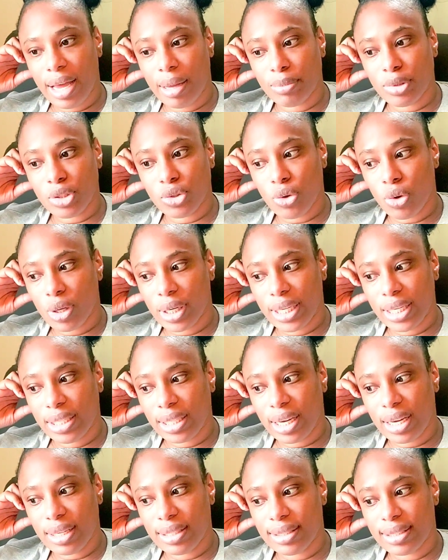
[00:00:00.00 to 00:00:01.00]
I'm struggling
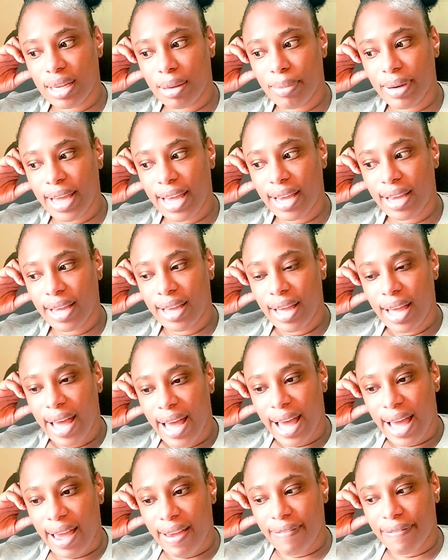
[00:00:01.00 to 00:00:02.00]
because I'm like,
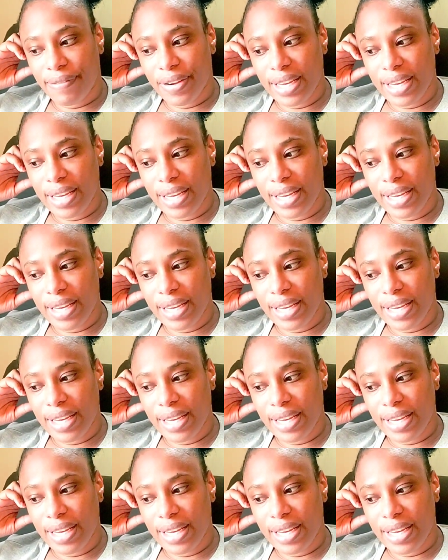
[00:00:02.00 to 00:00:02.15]
I